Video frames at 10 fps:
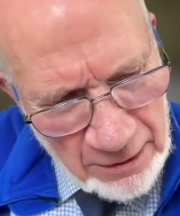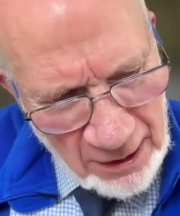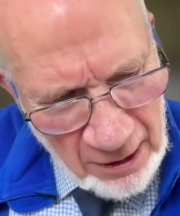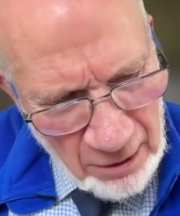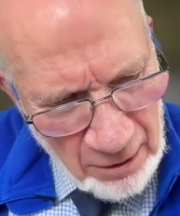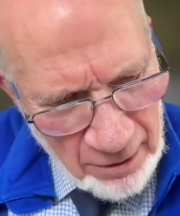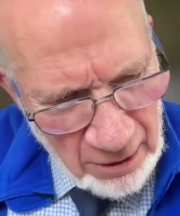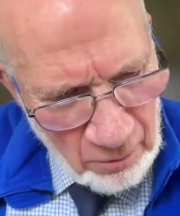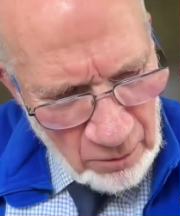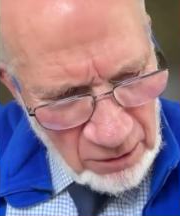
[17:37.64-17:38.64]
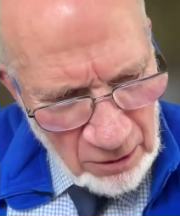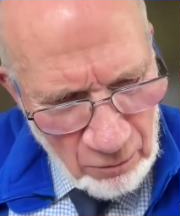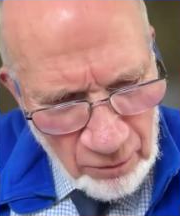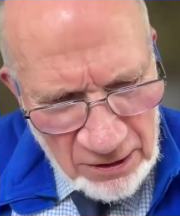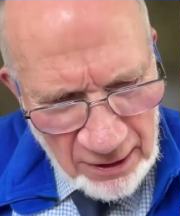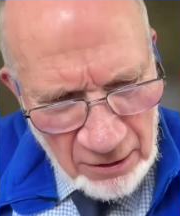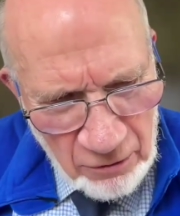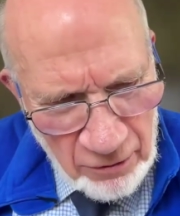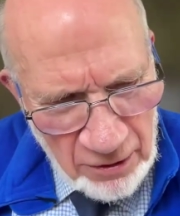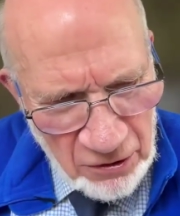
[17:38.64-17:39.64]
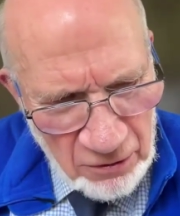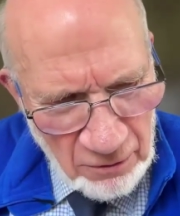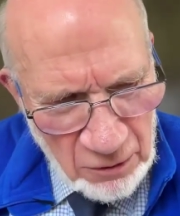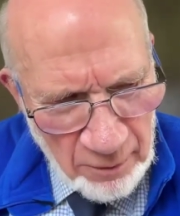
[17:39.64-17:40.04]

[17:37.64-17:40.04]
the second thing was that we sang traditional